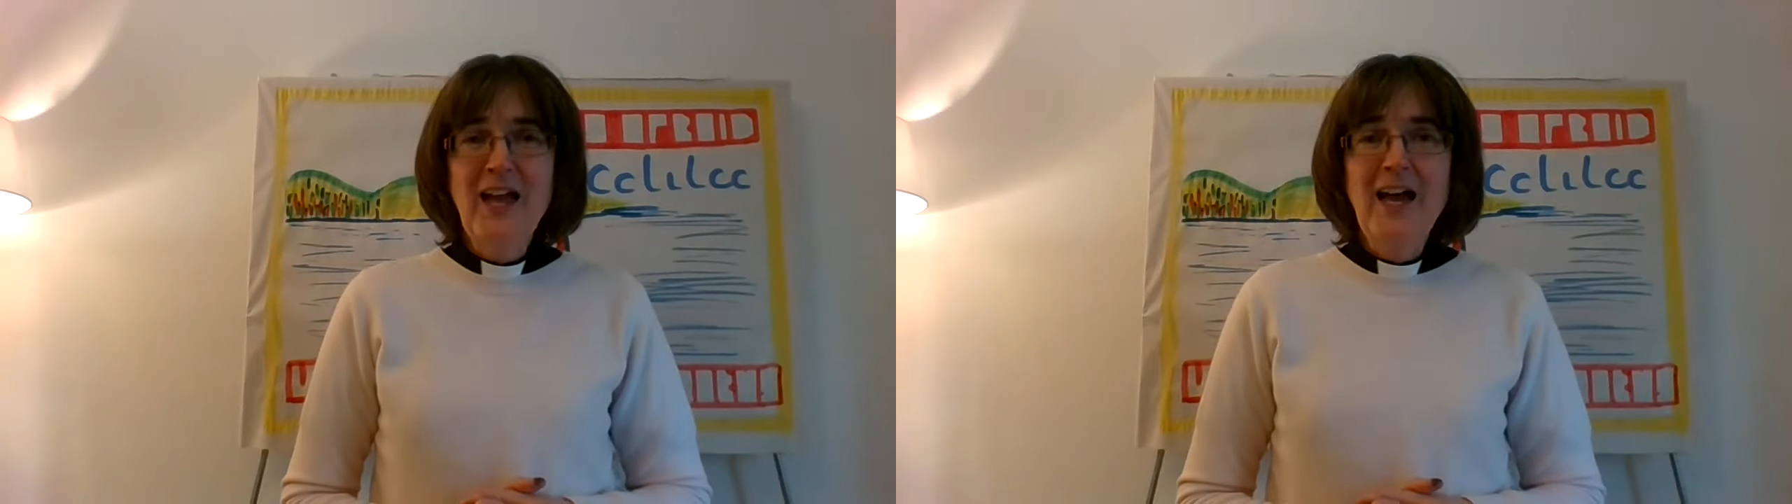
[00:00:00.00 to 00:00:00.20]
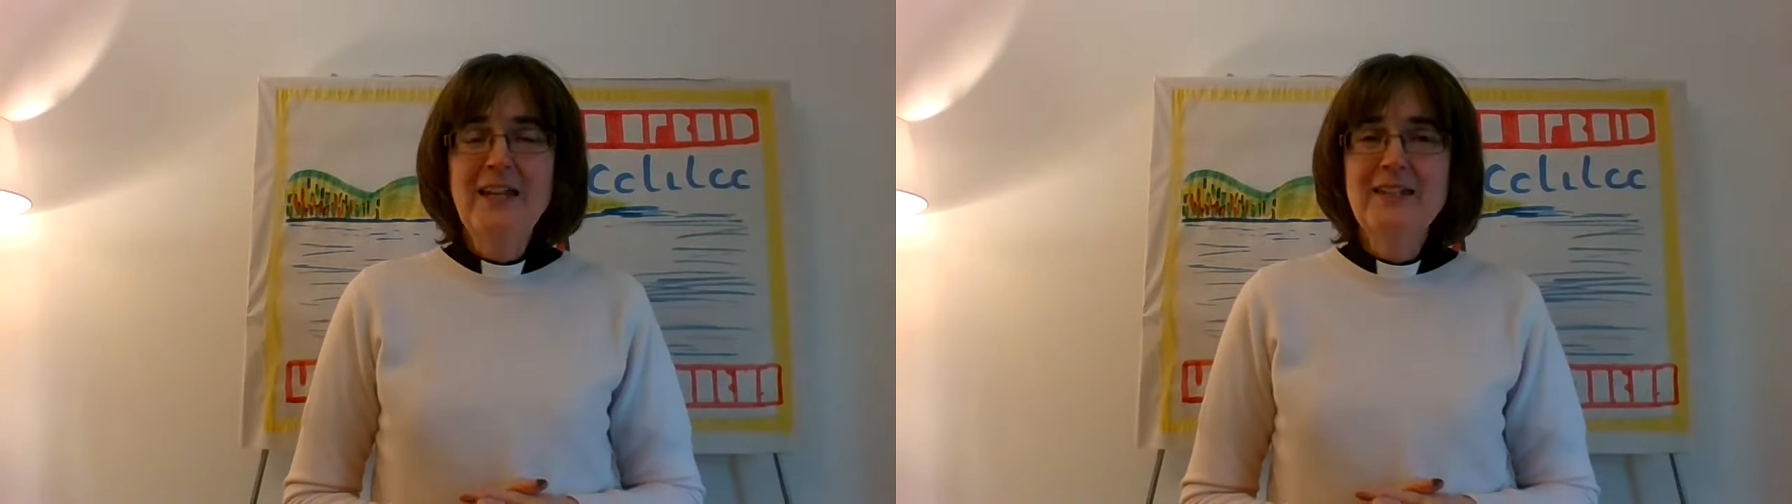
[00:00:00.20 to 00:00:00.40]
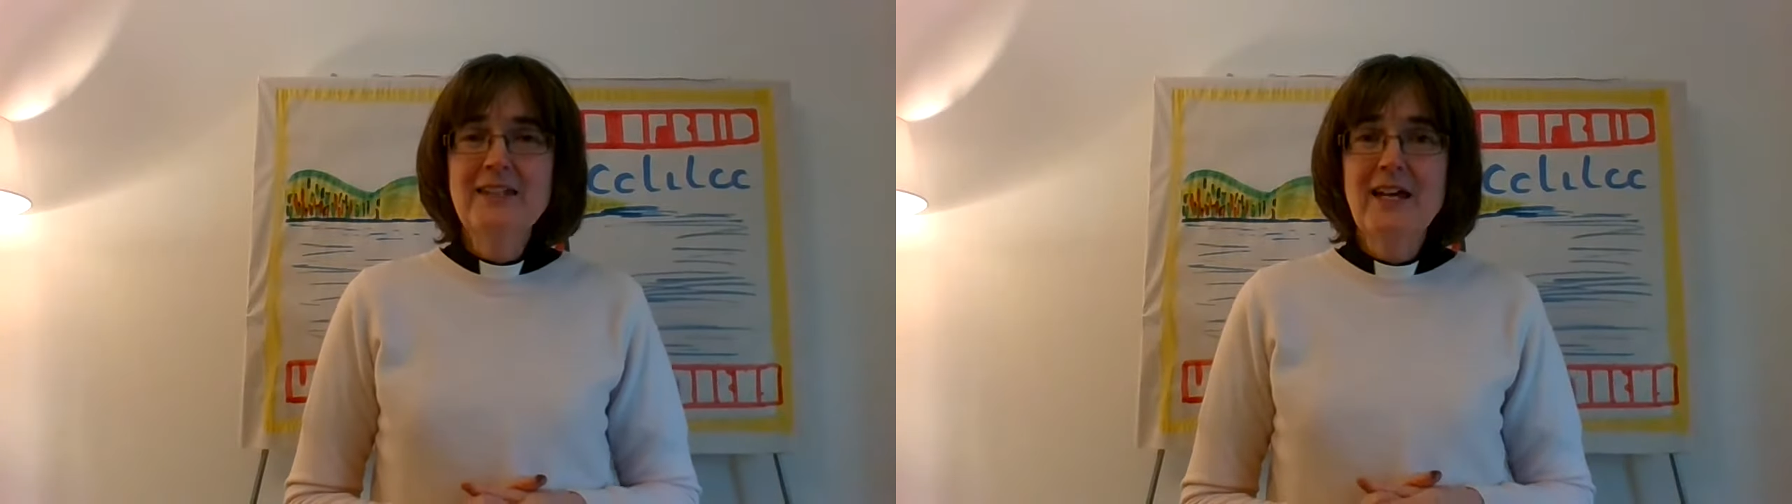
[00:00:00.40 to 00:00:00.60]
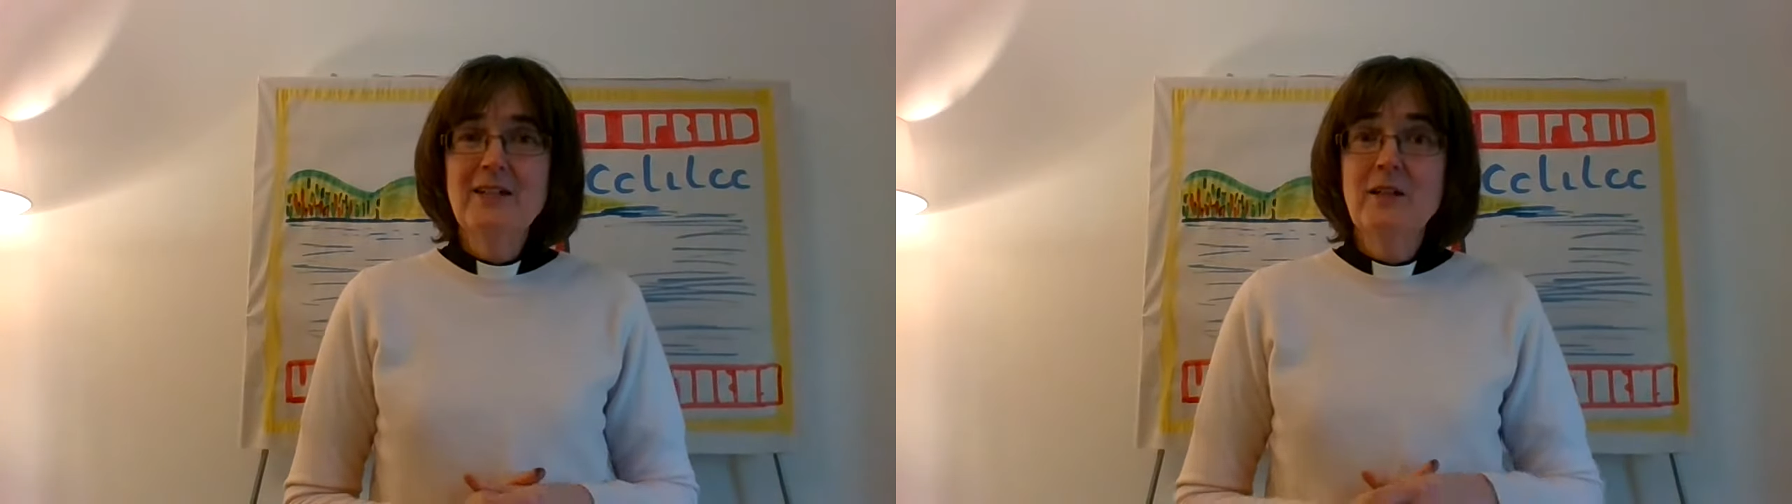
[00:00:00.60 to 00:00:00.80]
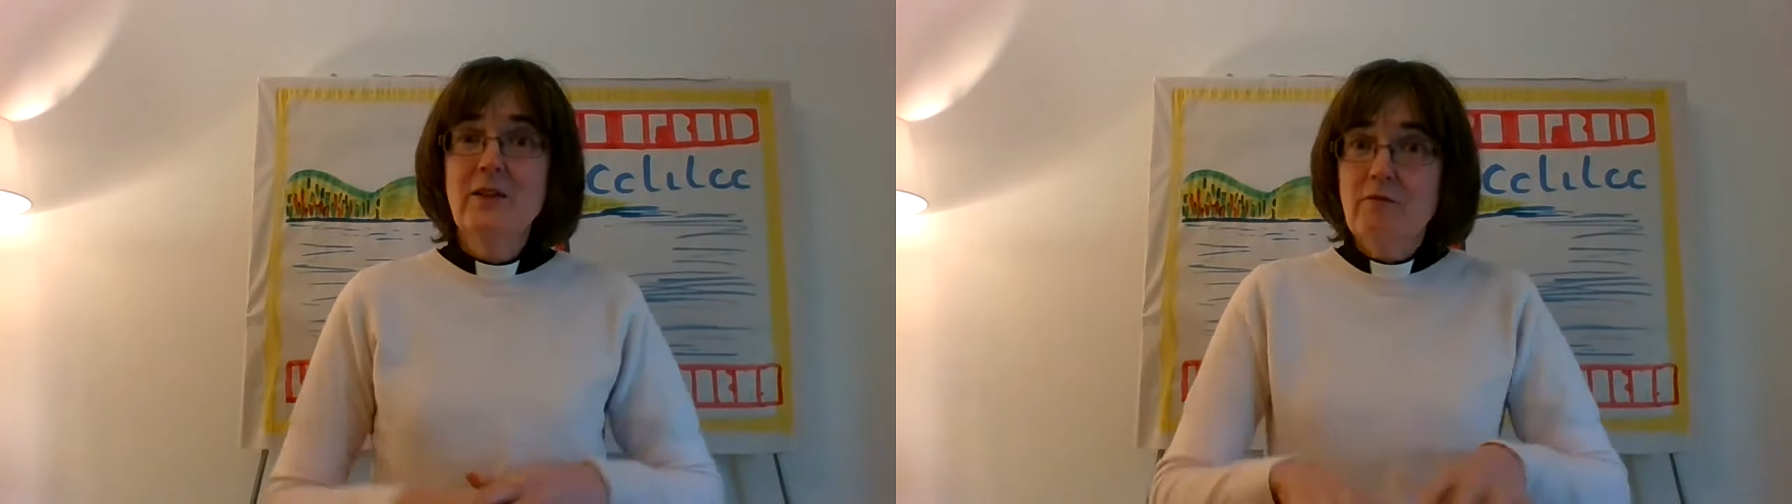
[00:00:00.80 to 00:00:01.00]
and
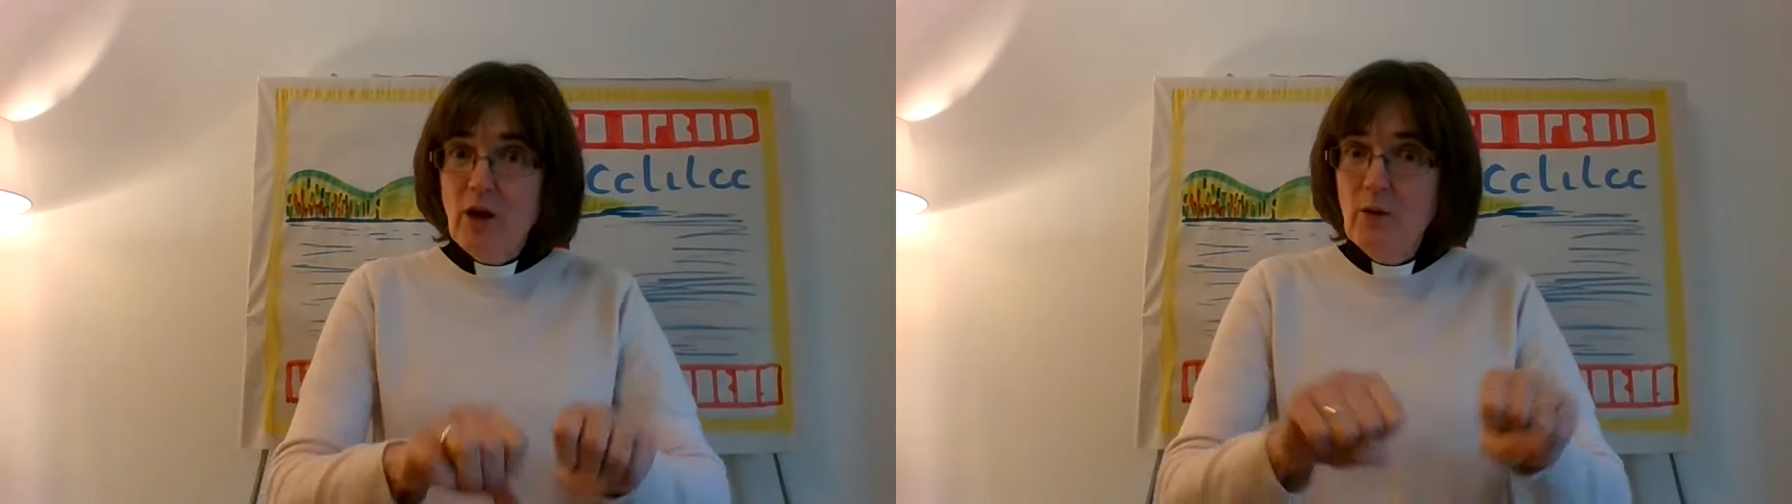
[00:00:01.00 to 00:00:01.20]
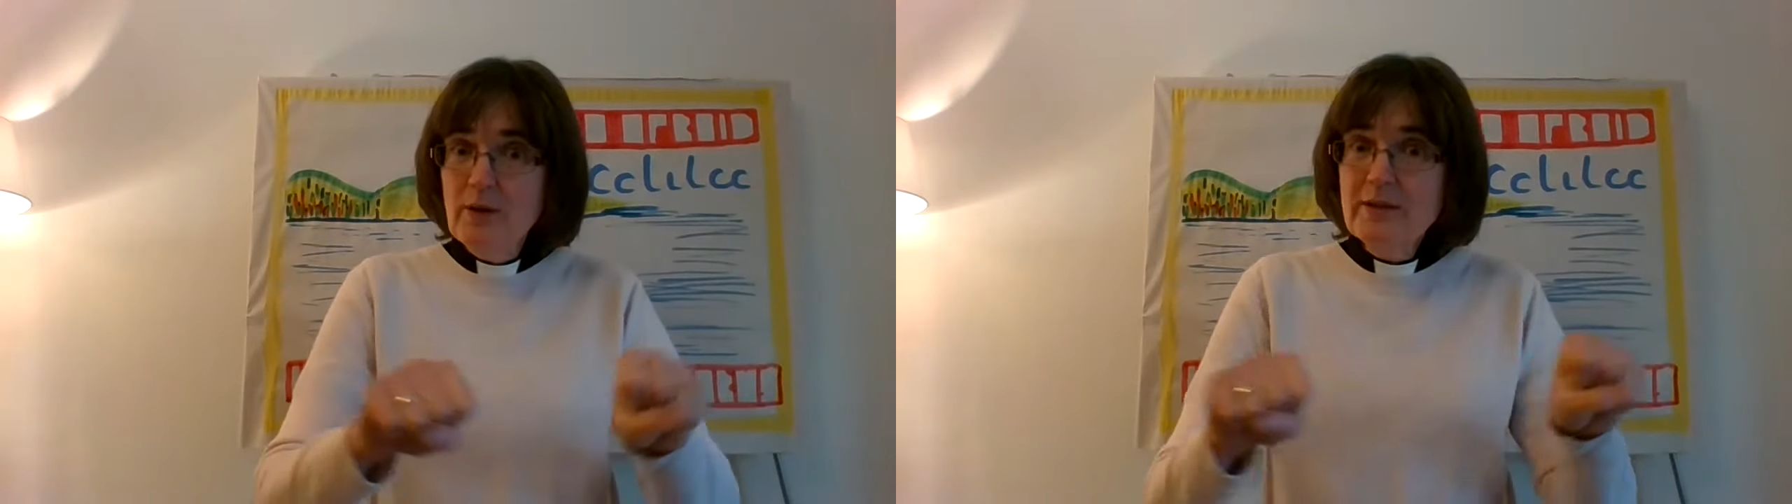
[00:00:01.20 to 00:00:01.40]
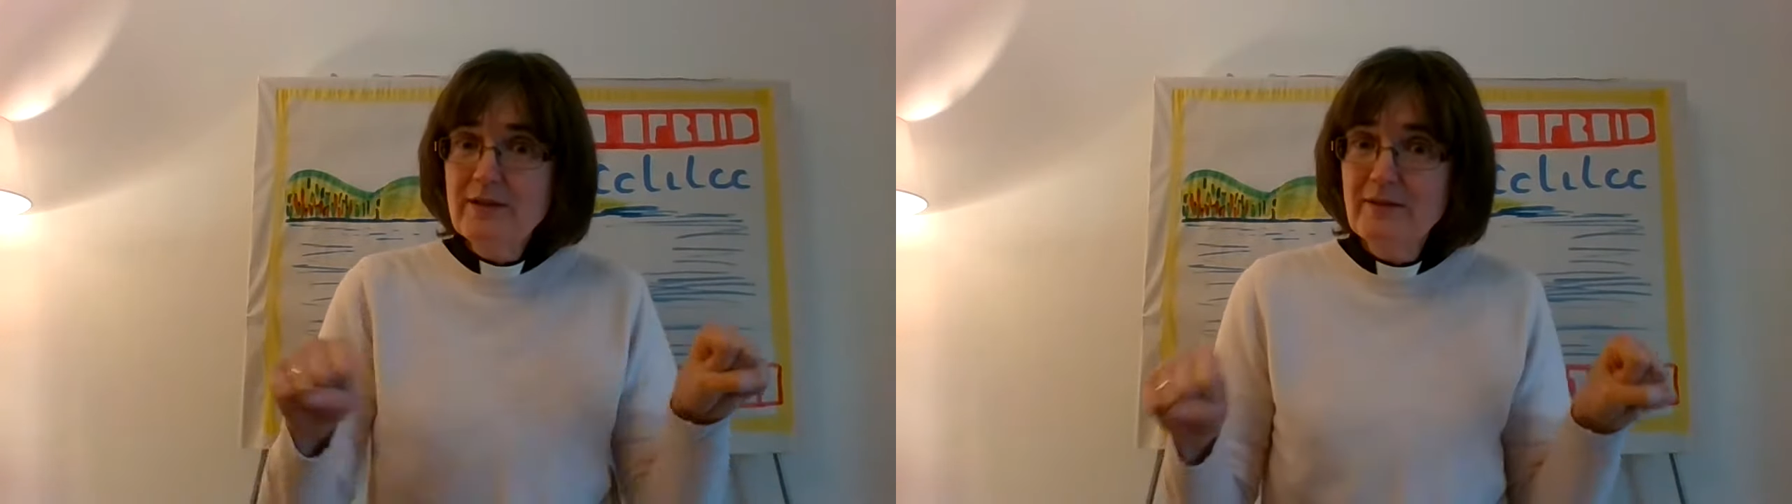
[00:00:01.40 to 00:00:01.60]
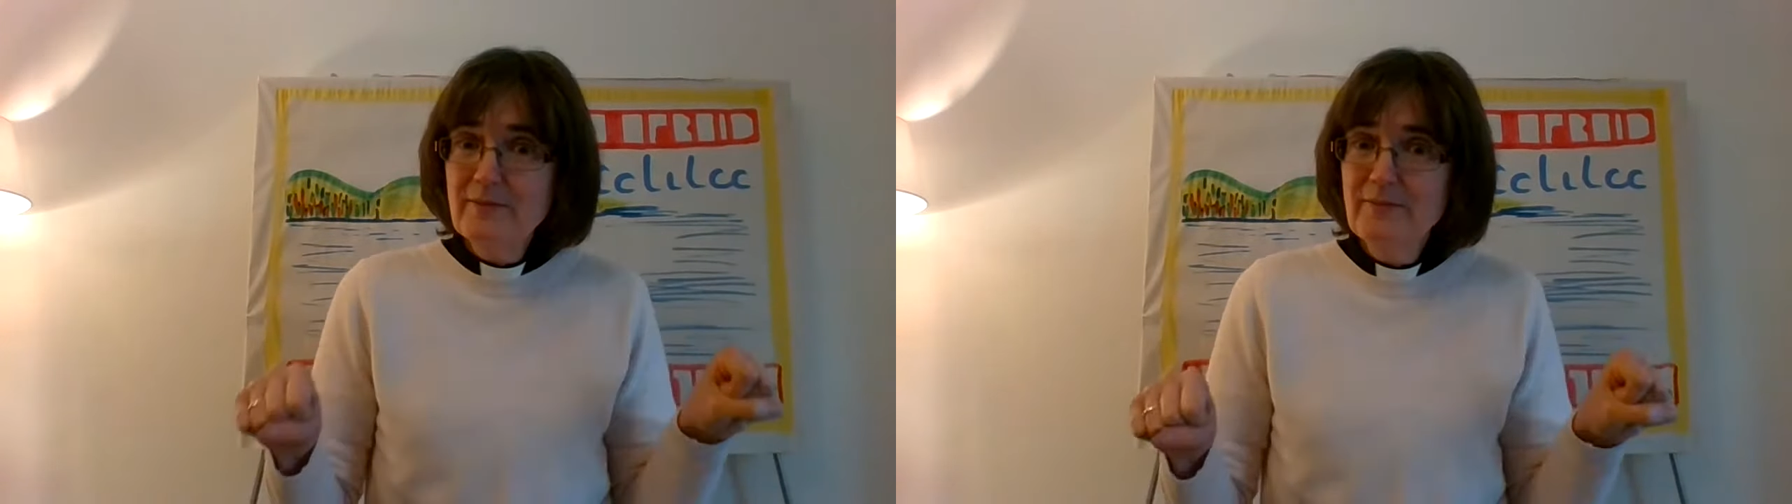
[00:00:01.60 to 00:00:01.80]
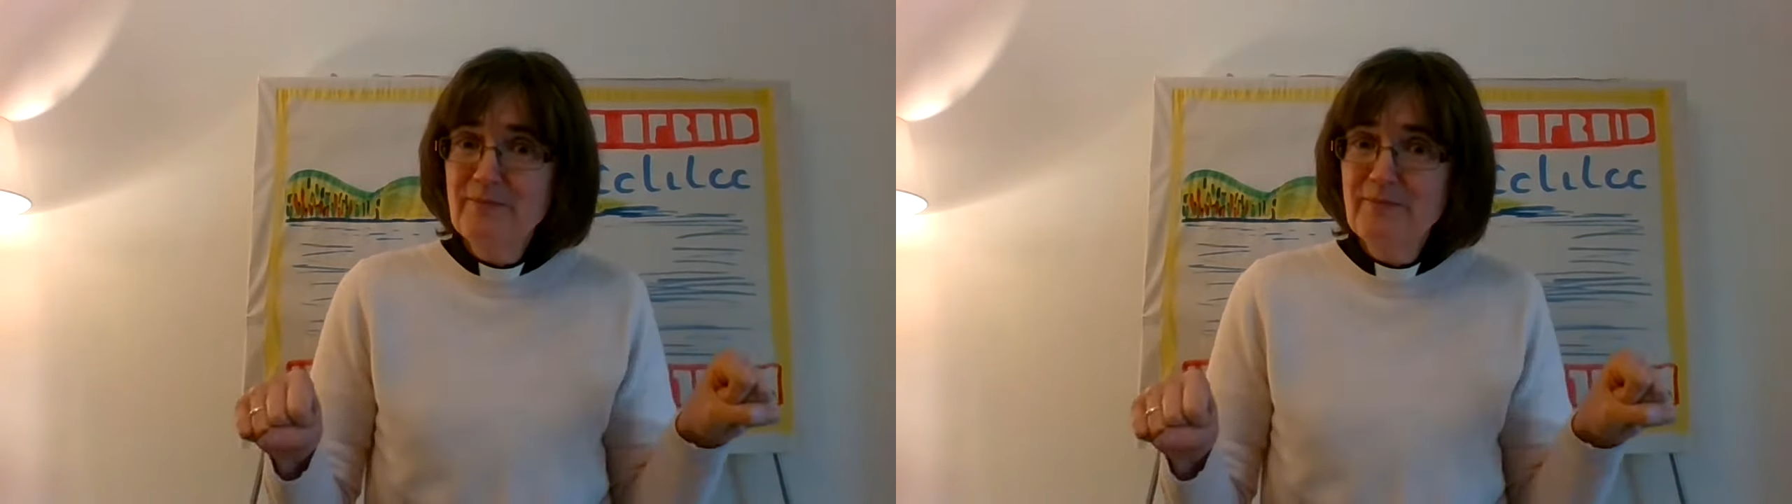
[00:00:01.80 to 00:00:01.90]
the rowers.